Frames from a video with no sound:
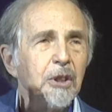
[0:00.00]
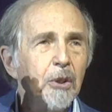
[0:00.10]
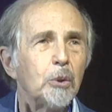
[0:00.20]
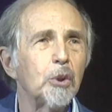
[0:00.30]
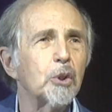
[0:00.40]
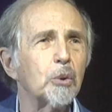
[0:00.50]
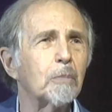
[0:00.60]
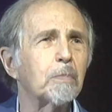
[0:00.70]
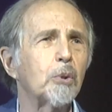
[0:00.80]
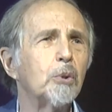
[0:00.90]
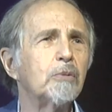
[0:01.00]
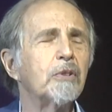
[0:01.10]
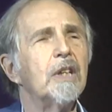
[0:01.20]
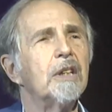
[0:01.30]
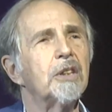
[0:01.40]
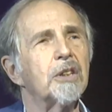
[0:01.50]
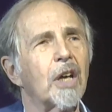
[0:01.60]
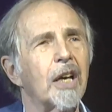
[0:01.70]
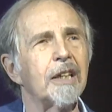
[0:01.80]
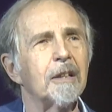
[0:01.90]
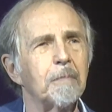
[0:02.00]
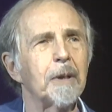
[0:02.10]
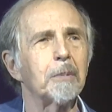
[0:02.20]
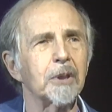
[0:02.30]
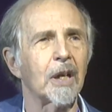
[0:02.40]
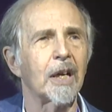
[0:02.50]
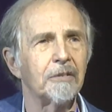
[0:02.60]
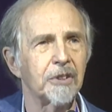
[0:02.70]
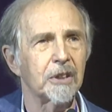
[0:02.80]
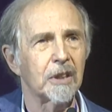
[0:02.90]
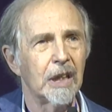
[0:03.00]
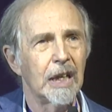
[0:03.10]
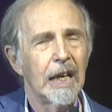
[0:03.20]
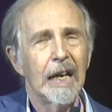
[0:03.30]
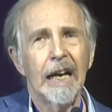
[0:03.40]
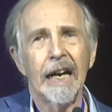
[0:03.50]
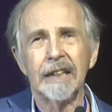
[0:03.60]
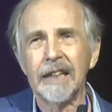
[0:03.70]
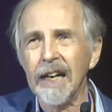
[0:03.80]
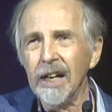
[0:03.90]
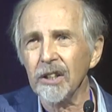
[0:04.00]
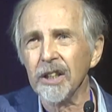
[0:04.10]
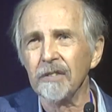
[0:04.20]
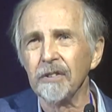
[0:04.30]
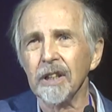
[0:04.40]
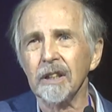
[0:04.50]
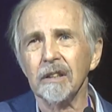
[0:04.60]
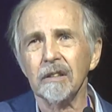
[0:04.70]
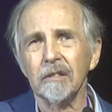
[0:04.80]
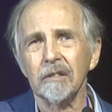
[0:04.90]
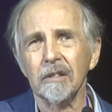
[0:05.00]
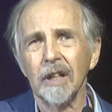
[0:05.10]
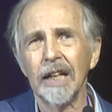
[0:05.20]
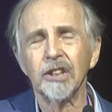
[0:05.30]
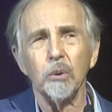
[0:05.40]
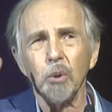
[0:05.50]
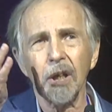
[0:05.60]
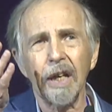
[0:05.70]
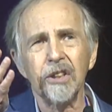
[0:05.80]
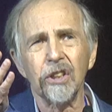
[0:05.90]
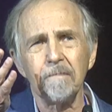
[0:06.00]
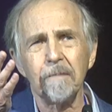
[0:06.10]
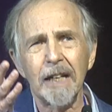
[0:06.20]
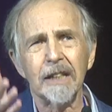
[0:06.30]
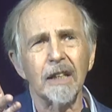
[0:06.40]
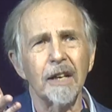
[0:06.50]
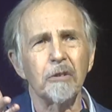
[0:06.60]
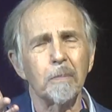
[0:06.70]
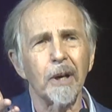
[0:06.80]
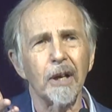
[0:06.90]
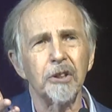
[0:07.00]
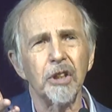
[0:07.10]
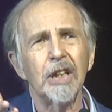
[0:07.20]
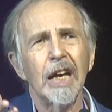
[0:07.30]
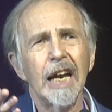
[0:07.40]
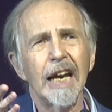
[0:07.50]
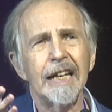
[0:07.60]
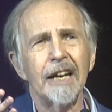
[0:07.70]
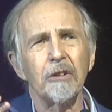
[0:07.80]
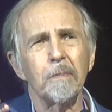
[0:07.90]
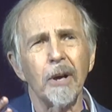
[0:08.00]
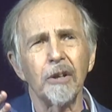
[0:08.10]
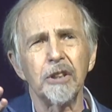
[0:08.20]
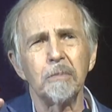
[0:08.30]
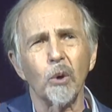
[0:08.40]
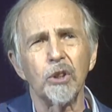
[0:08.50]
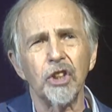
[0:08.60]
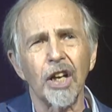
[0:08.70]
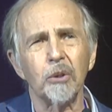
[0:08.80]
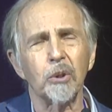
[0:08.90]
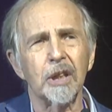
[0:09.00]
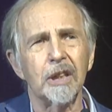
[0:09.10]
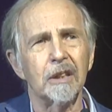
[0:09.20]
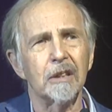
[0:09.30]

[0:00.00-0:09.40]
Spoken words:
used to improve society and people's lives. And caregiving, as it relates to medical anthropology and anthropology more generally,